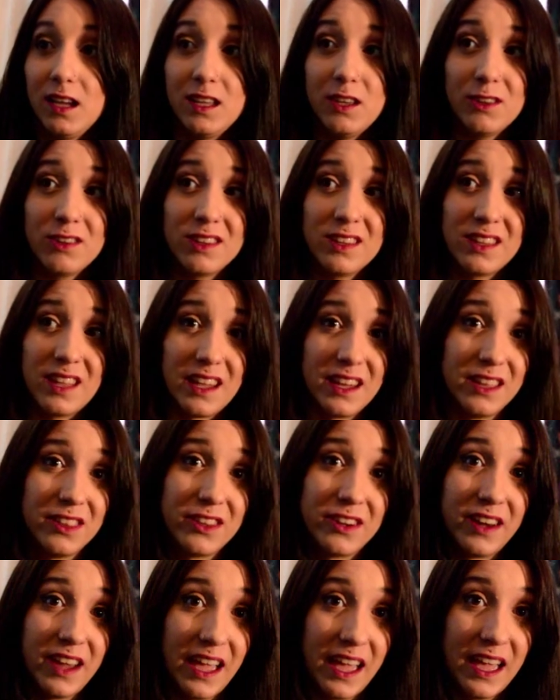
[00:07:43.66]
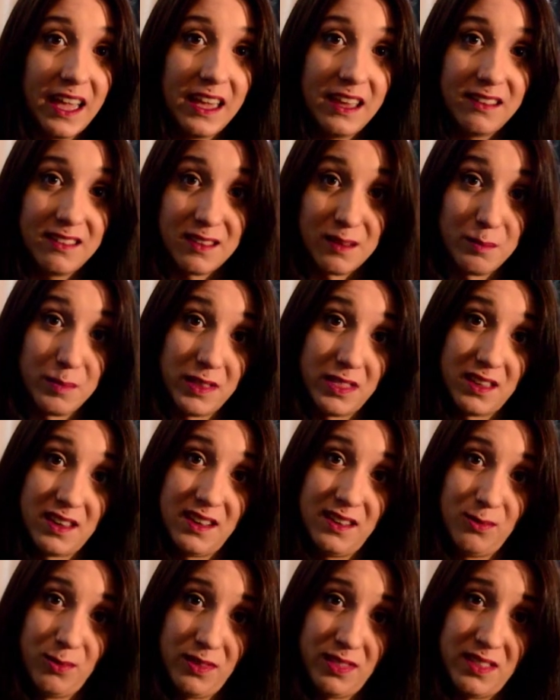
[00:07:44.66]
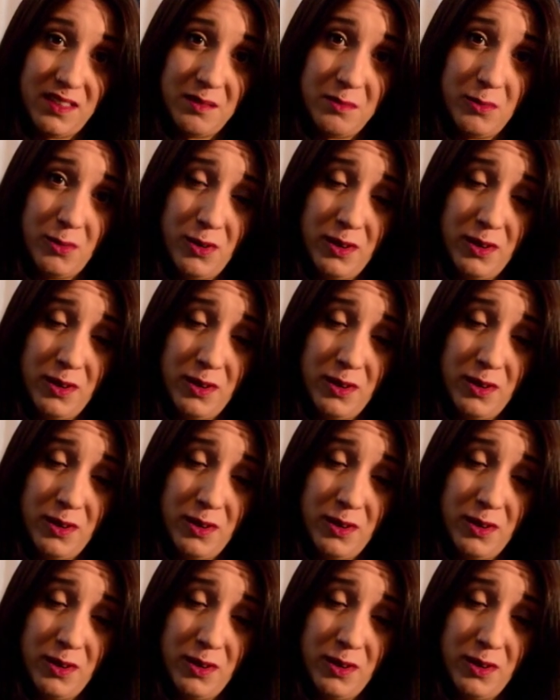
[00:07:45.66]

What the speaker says: you can either A, sympathize with them,